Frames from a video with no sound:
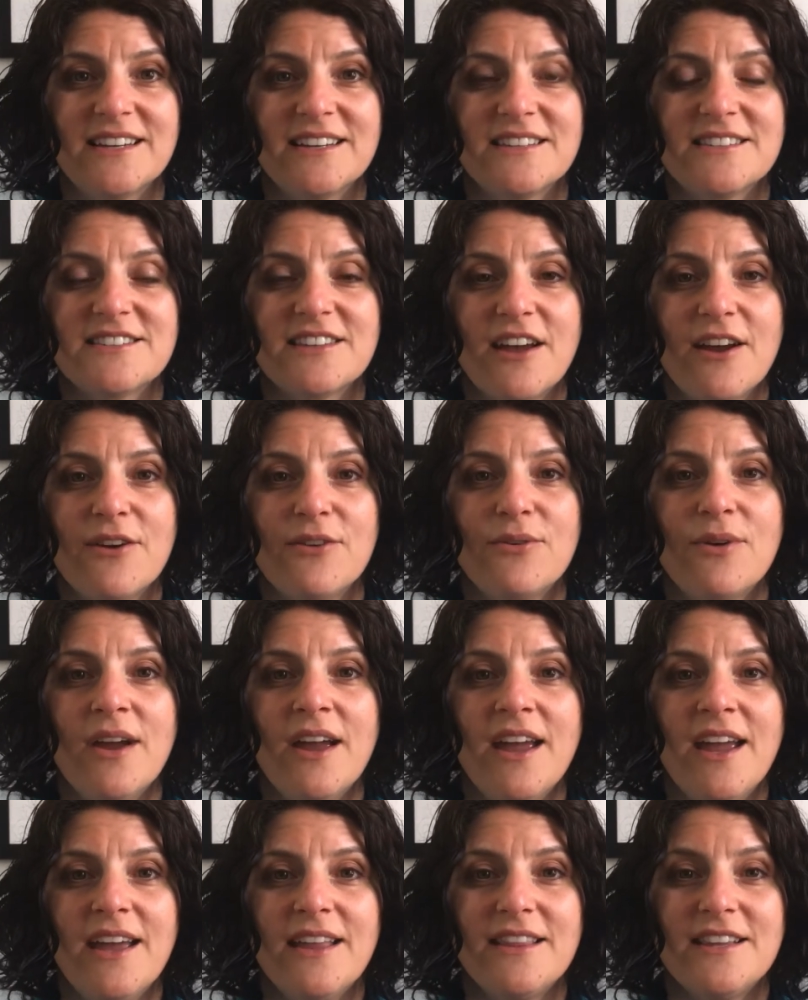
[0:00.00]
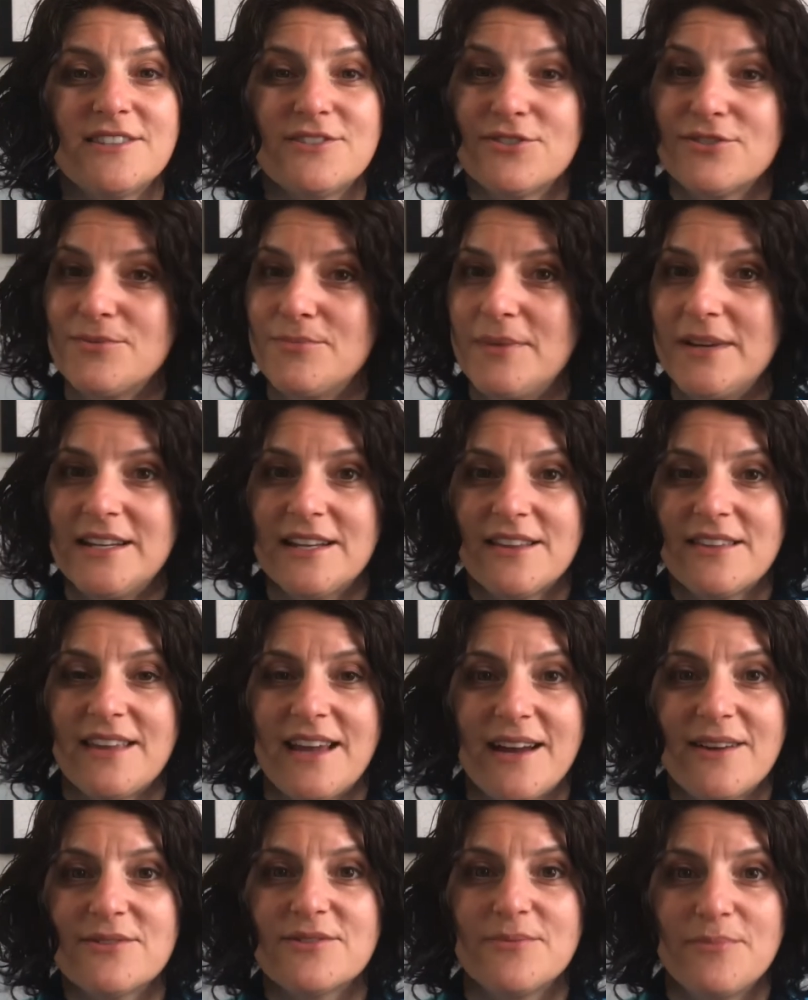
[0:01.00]
So this doesn't mean
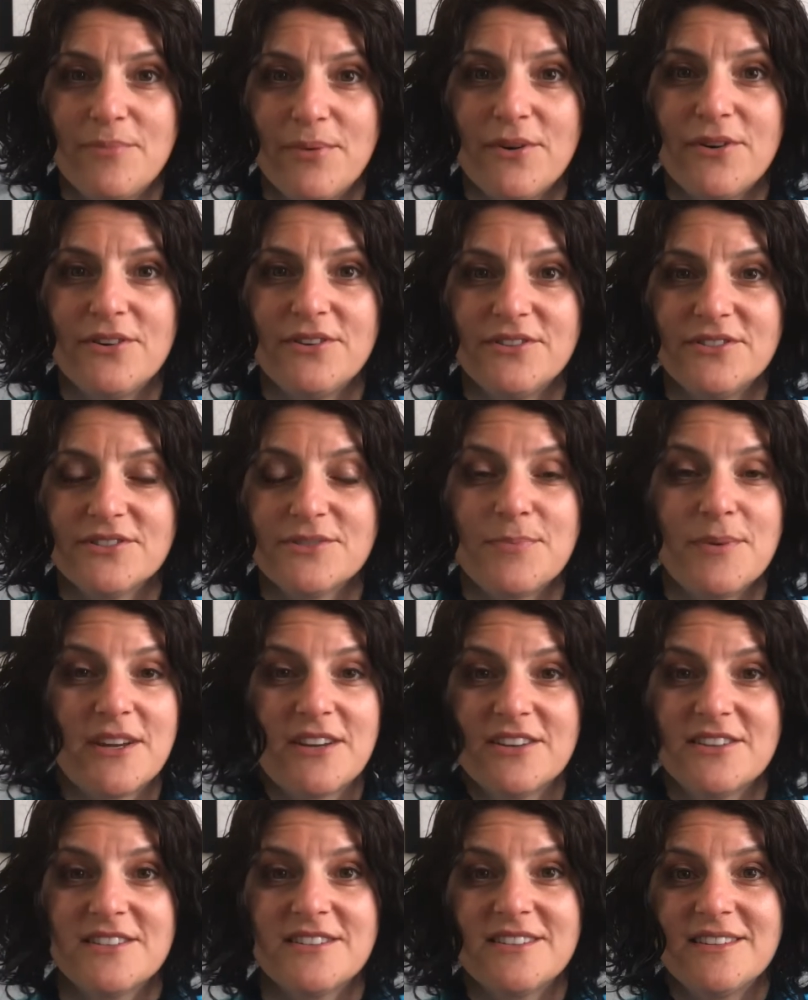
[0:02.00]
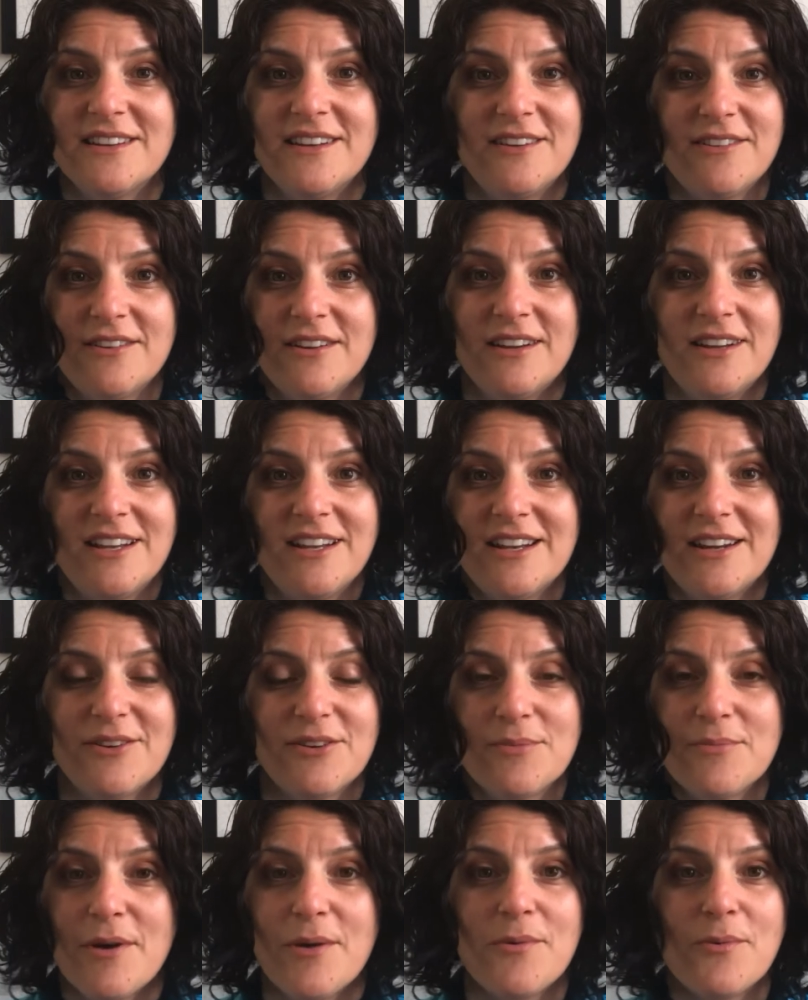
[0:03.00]
1,000 balls because at the
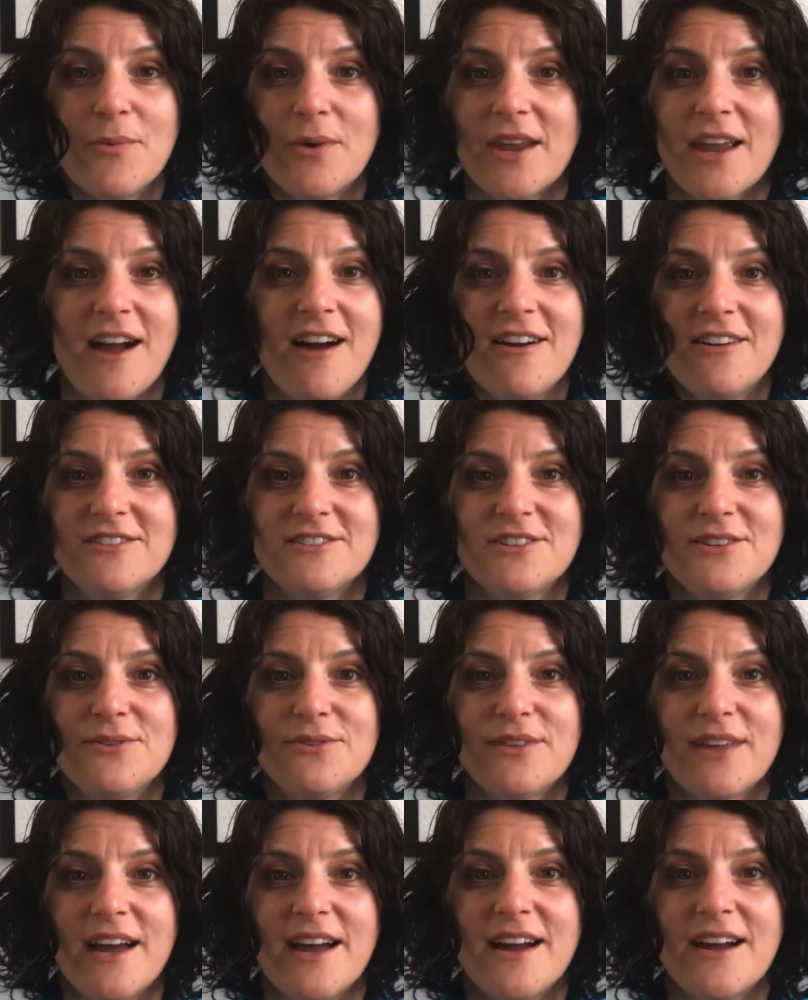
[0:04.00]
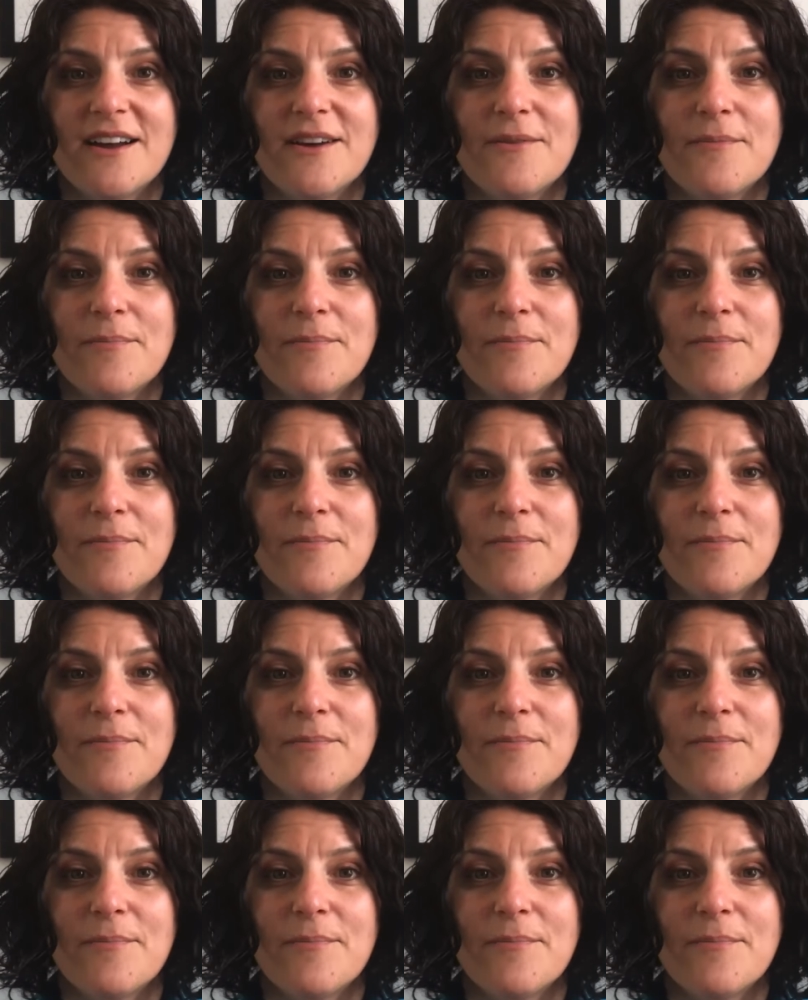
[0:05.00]
moment we can't do that,